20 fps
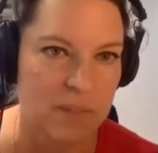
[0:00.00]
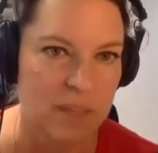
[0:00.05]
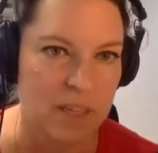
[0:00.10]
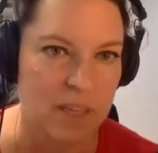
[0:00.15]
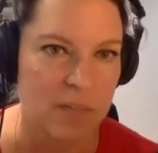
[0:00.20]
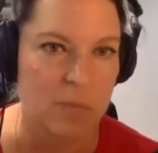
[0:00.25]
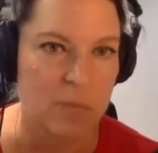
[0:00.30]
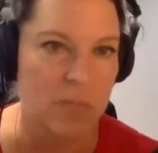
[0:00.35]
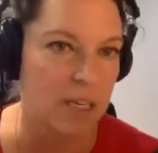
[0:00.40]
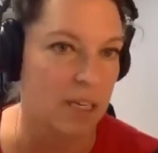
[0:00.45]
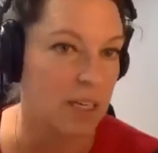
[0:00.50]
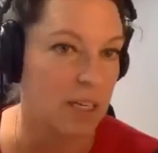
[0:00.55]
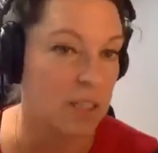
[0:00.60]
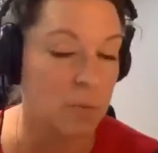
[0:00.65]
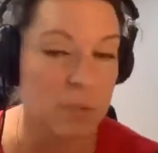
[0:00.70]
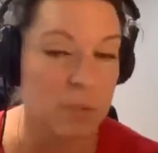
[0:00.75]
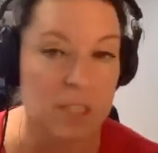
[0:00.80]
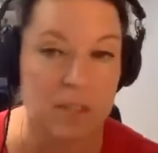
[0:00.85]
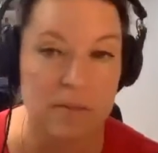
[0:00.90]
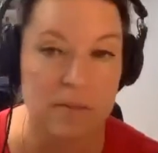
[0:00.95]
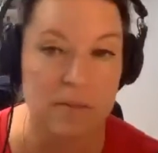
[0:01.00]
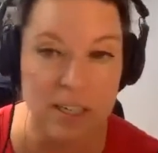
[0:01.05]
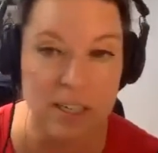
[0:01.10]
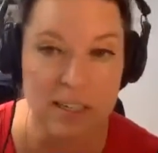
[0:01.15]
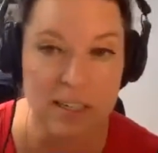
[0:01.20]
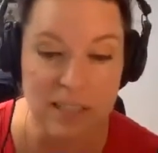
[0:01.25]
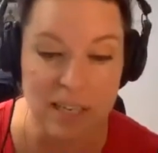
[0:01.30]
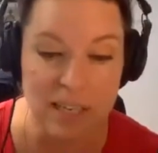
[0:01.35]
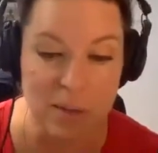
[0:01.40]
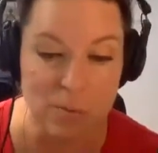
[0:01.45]
I mean, a specific
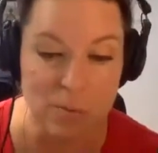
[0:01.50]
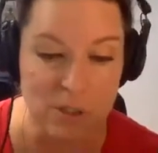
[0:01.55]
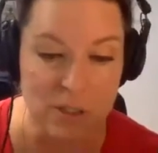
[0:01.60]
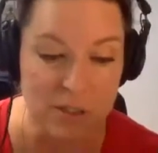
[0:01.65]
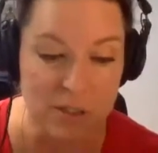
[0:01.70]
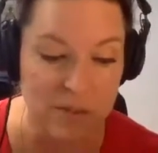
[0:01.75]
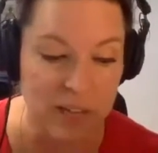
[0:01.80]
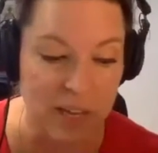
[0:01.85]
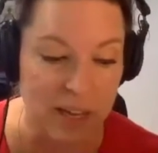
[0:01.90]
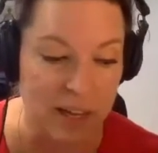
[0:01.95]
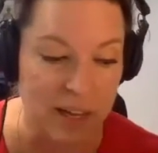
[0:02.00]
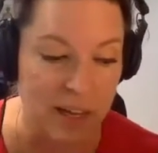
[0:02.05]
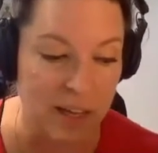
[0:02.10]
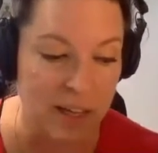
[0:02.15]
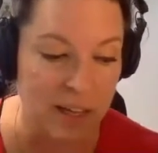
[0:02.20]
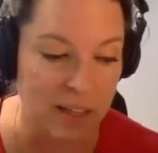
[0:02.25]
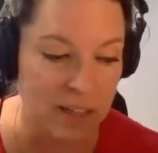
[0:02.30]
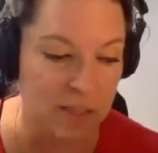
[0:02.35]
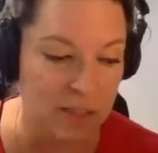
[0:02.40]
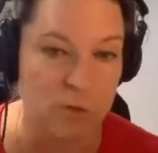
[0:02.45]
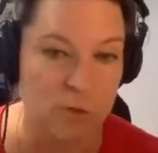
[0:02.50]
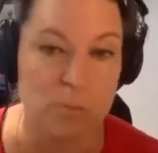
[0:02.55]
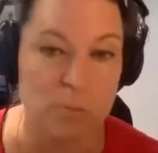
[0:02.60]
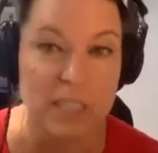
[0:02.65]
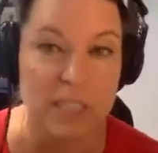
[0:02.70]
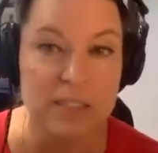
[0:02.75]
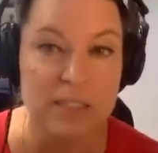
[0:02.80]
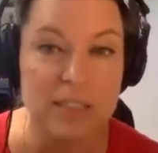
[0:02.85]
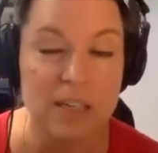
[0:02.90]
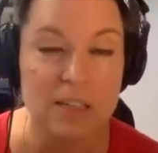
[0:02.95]
example of that is for
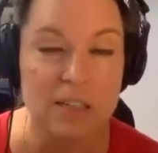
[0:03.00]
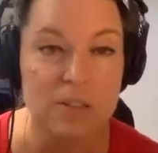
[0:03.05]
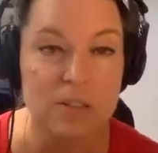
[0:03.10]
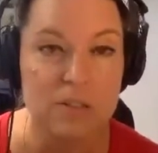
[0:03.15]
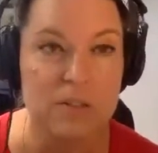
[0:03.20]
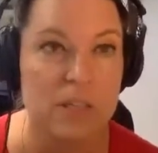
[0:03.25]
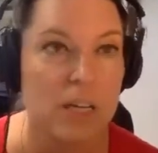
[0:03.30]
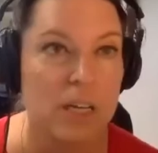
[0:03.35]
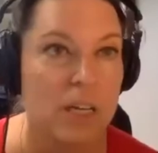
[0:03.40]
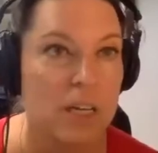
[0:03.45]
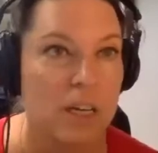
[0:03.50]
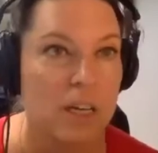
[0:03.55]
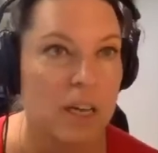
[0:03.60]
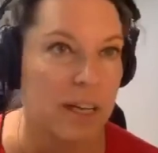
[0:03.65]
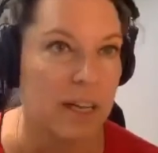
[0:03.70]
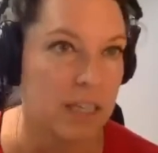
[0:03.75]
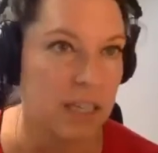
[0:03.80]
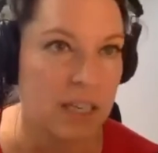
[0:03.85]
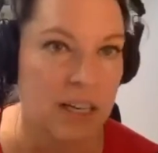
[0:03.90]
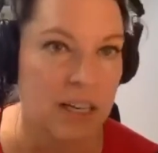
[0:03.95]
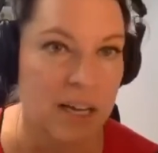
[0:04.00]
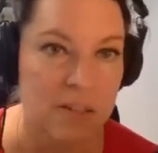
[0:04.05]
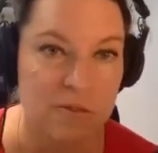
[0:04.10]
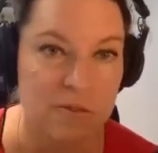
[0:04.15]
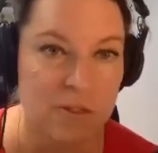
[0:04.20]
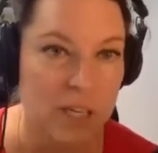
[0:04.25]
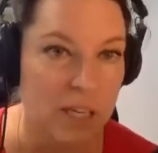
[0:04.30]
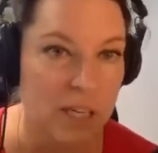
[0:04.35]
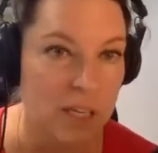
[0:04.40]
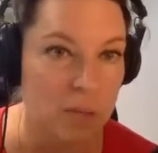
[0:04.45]
myself, I cannot
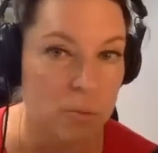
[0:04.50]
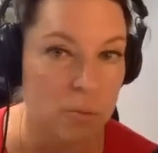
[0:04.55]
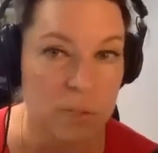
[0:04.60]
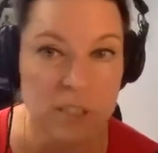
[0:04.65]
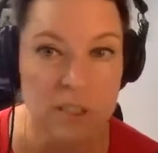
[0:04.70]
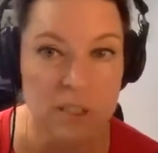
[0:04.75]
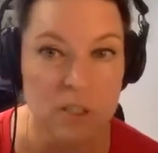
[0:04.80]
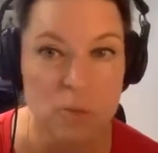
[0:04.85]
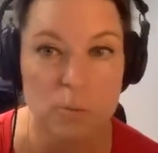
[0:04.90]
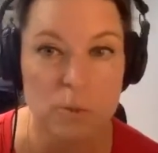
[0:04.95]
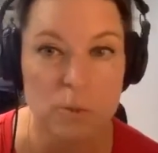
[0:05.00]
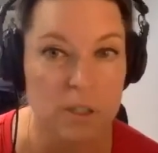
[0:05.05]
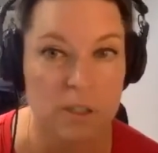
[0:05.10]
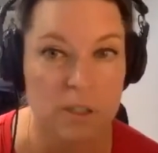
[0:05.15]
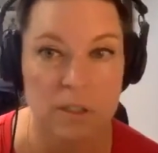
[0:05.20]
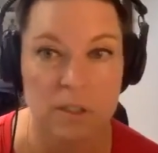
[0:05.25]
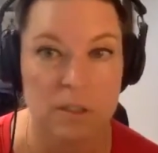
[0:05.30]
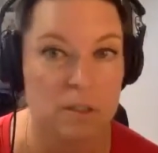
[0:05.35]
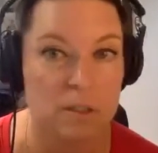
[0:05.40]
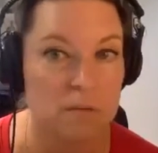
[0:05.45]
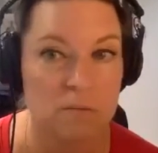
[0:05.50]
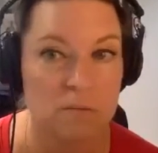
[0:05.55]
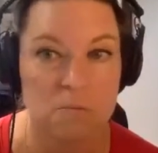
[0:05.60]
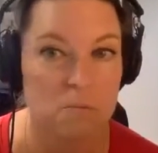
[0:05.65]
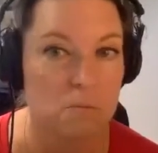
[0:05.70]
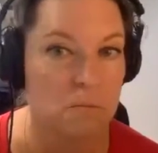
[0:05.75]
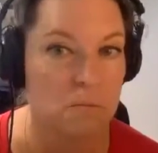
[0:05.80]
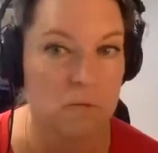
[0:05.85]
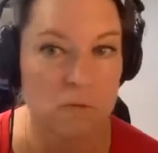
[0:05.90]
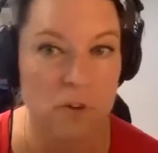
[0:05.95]
read business books
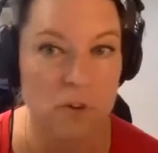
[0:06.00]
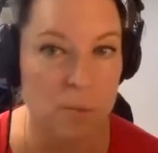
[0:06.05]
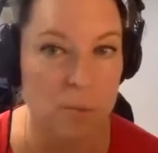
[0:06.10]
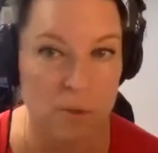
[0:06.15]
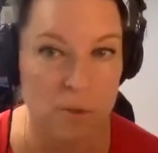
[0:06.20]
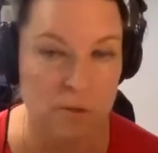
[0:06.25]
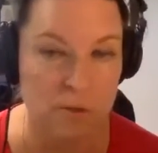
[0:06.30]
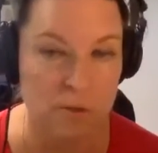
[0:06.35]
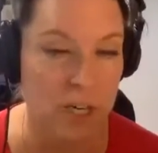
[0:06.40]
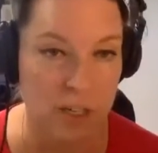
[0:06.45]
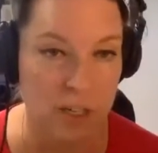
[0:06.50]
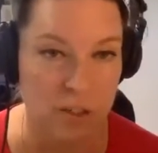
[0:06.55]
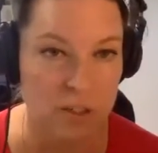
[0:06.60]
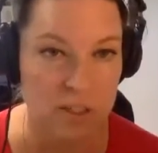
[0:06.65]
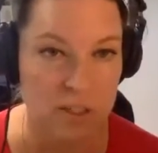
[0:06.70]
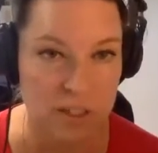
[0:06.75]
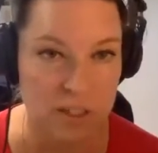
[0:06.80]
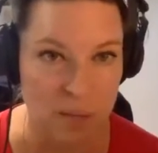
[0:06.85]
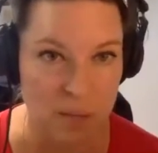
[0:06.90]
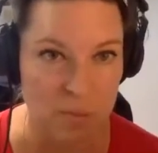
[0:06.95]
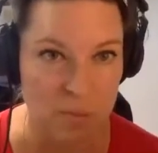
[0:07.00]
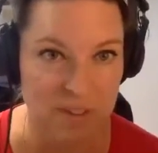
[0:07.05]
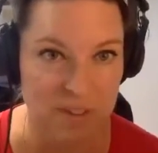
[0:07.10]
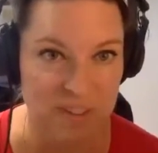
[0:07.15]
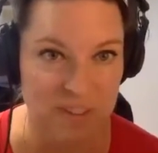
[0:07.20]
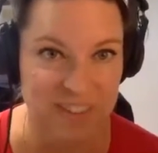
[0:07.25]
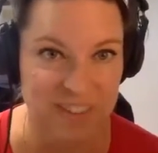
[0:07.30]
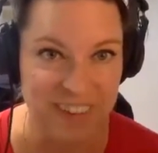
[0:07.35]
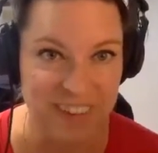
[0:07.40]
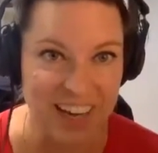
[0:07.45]
right before I go to sleep,
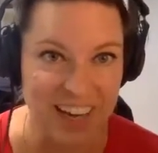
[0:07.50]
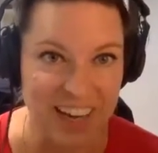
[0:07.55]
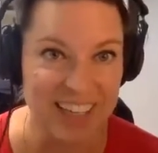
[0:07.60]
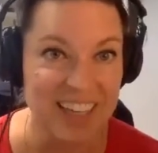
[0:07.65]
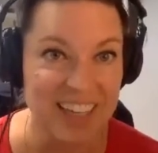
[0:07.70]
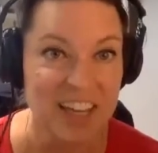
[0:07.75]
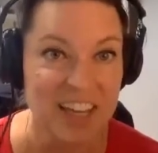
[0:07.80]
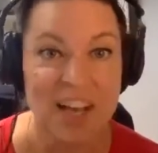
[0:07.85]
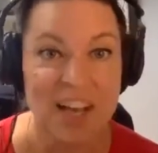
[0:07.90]
right?